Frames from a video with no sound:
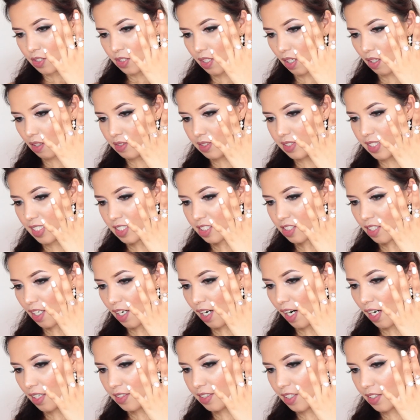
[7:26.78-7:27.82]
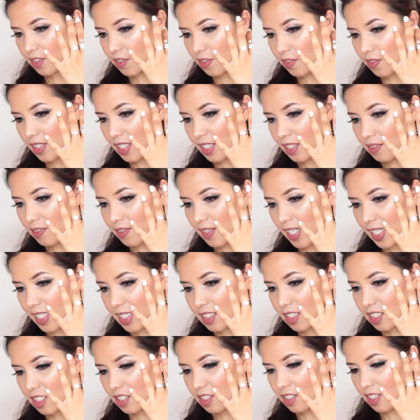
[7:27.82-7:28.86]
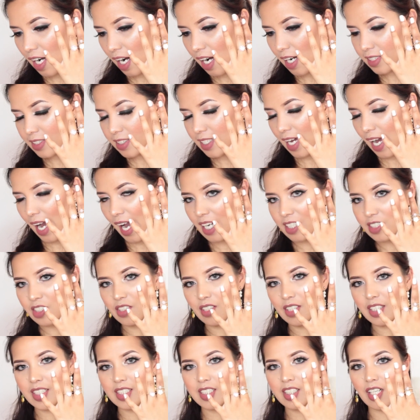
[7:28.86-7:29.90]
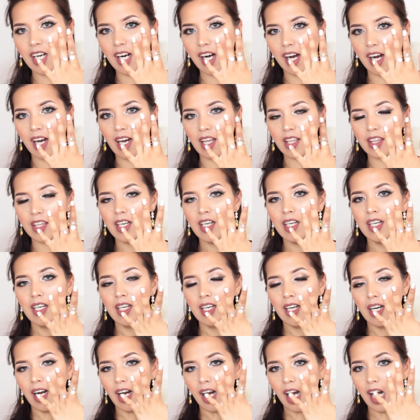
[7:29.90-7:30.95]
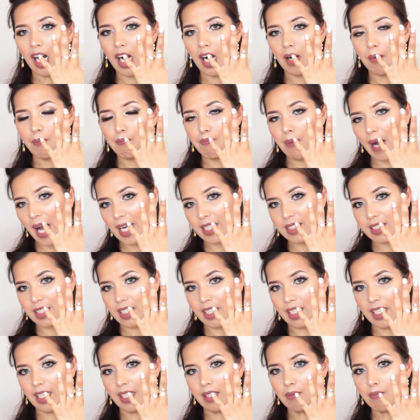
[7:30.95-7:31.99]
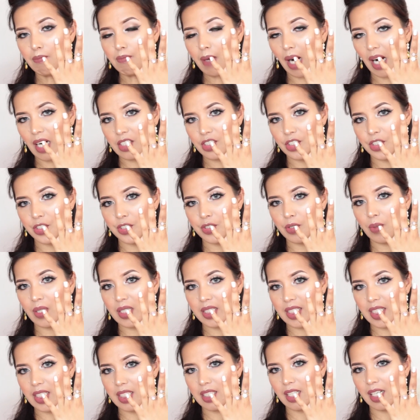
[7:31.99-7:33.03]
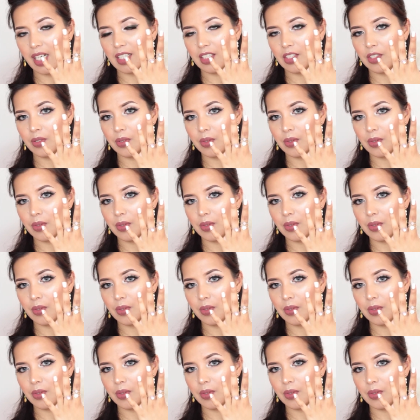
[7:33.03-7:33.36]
So these are the three rings that I actually got back in March 29,